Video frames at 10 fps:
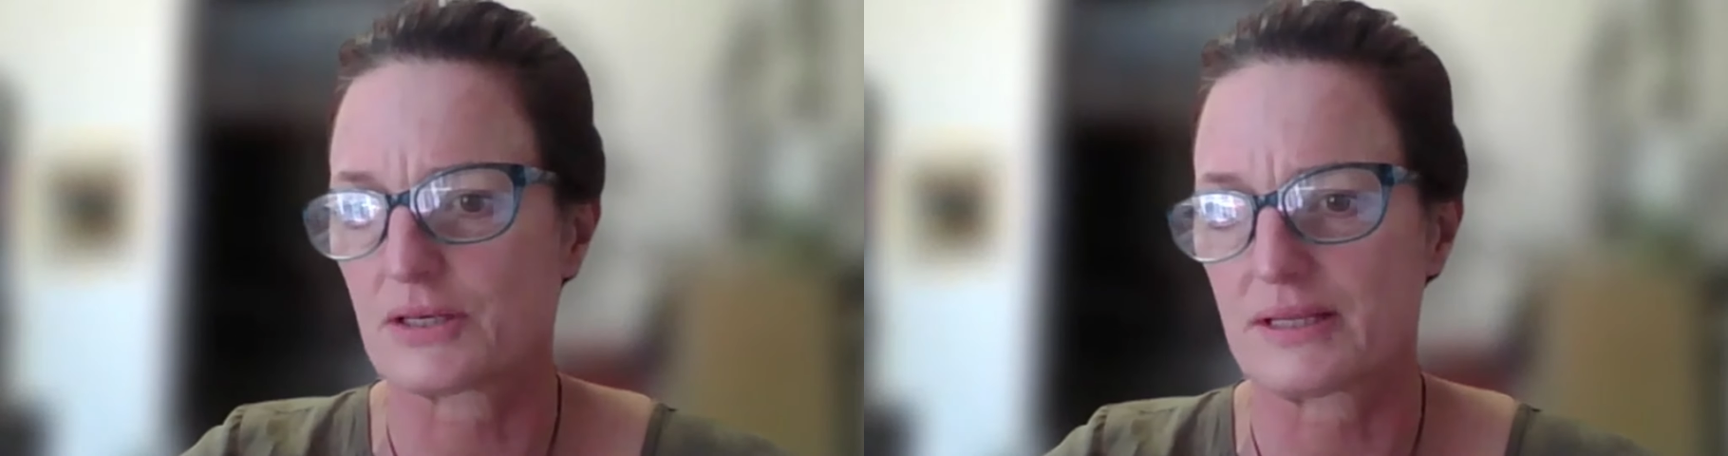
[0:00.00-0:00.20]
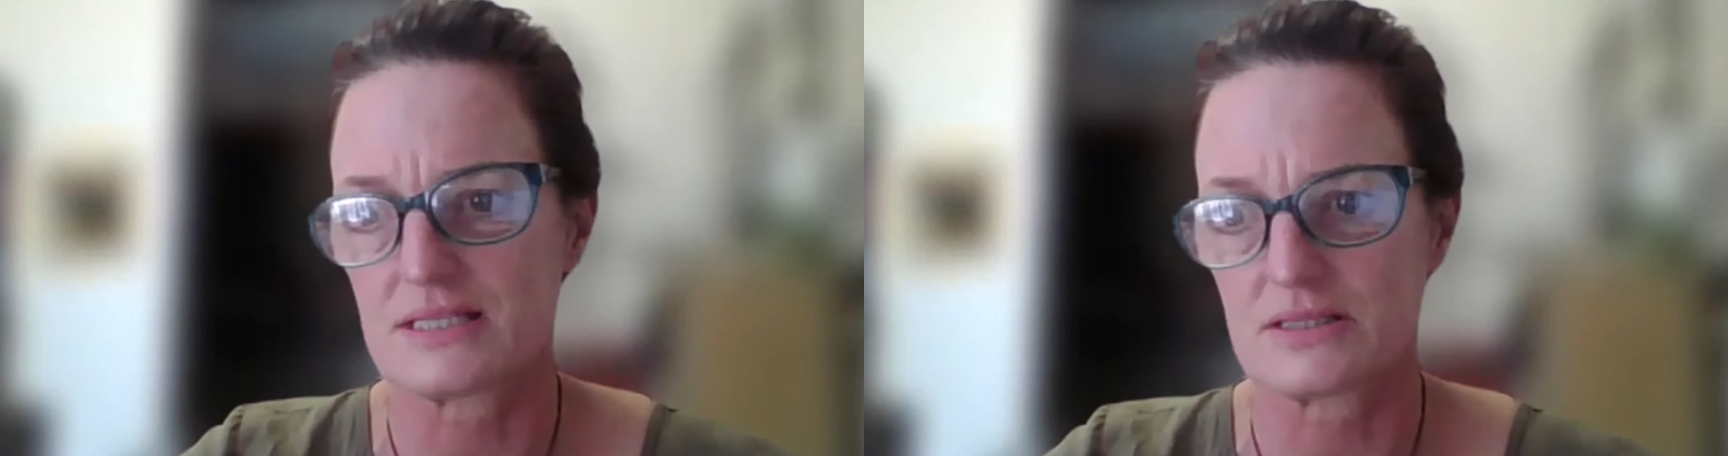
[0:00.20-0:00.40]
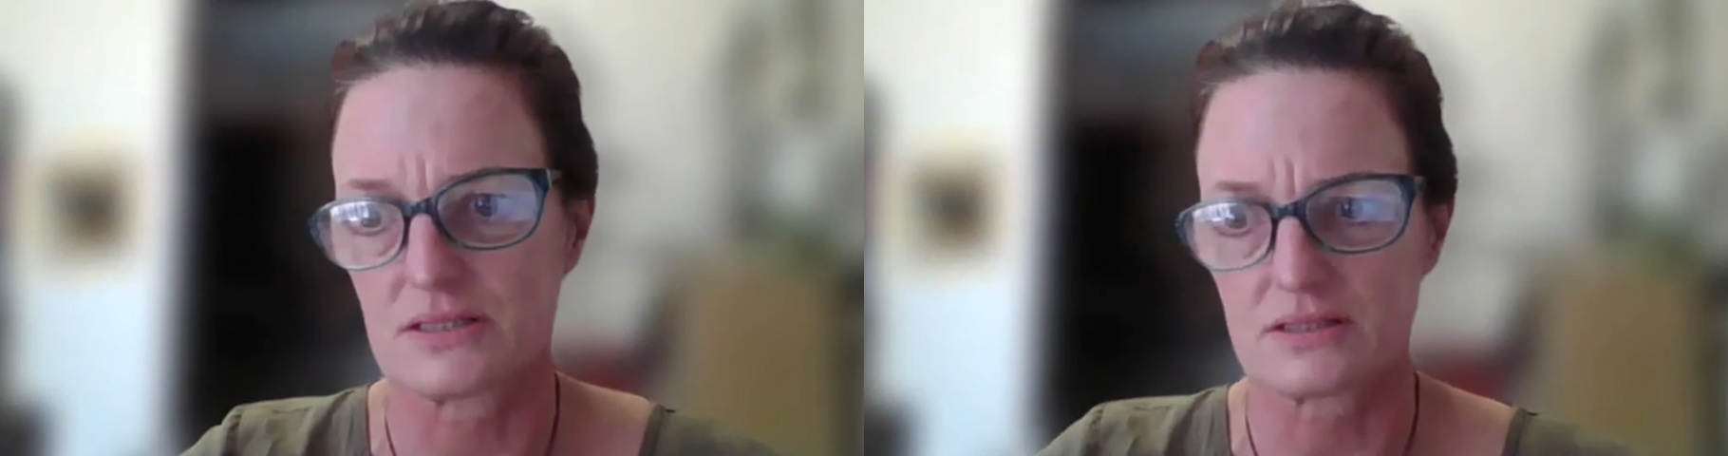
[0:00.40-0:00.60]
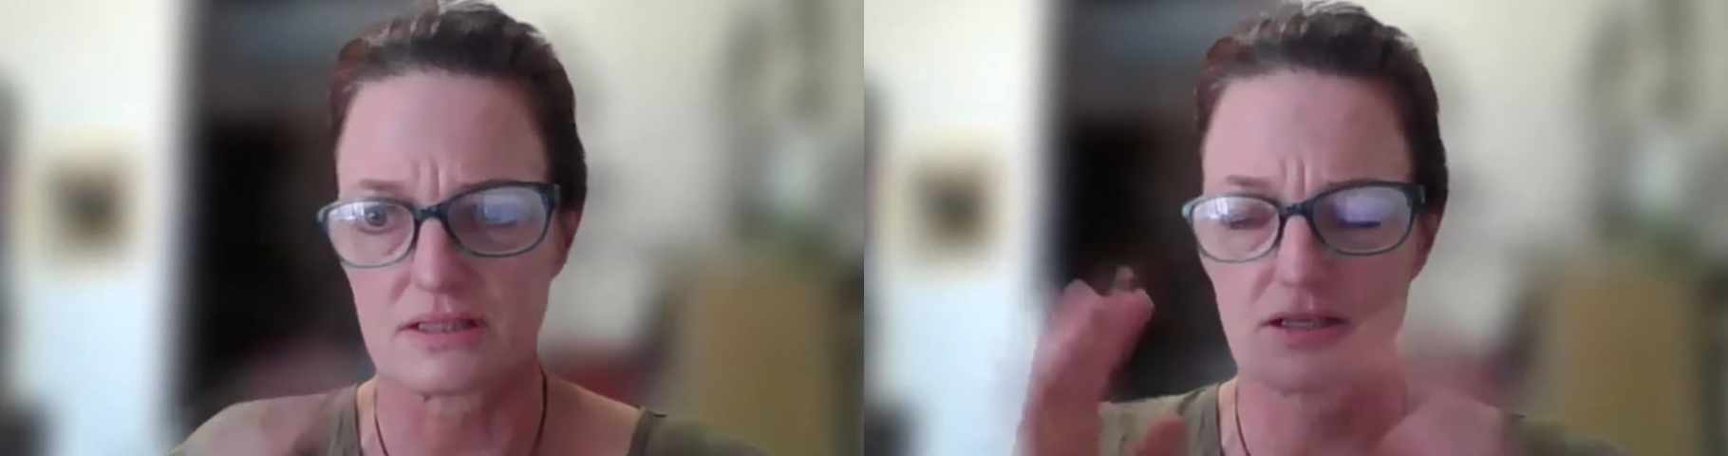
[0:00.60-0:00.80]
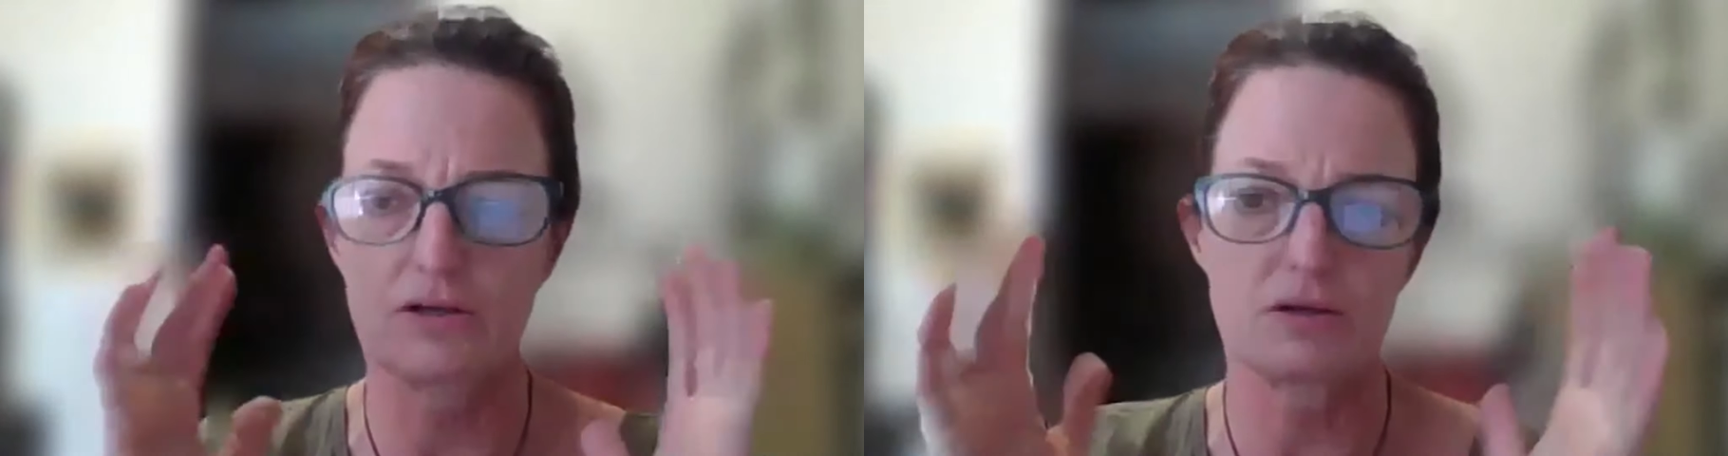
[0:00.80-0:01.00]
So there's
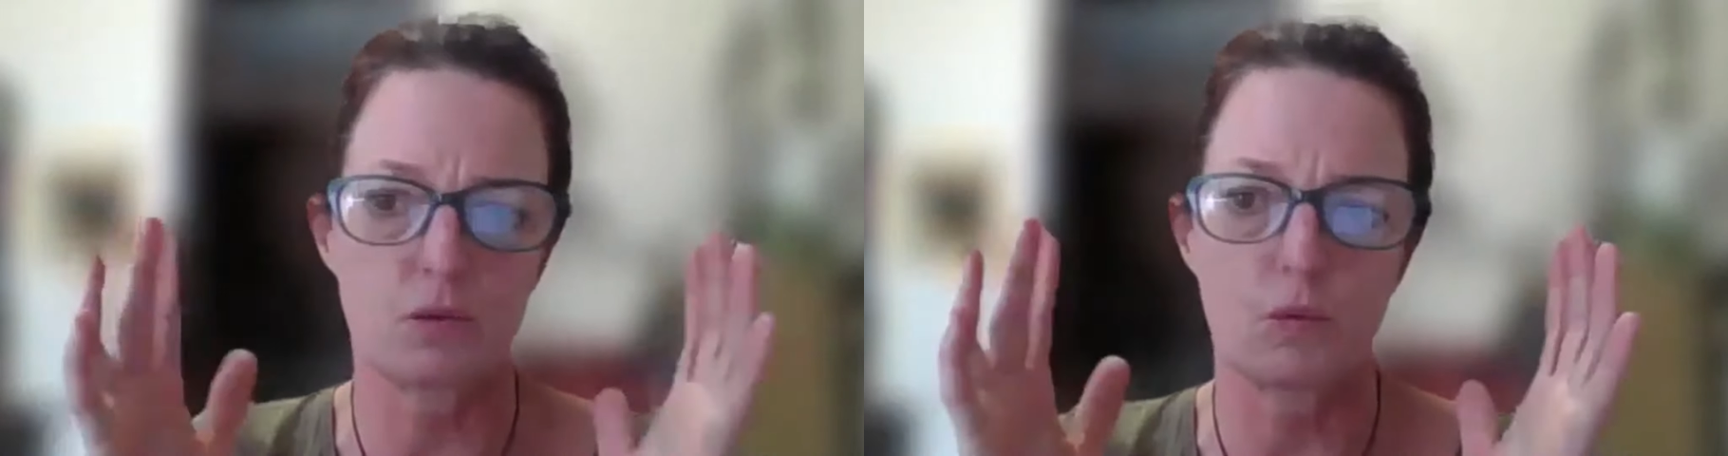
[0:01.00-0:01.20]
no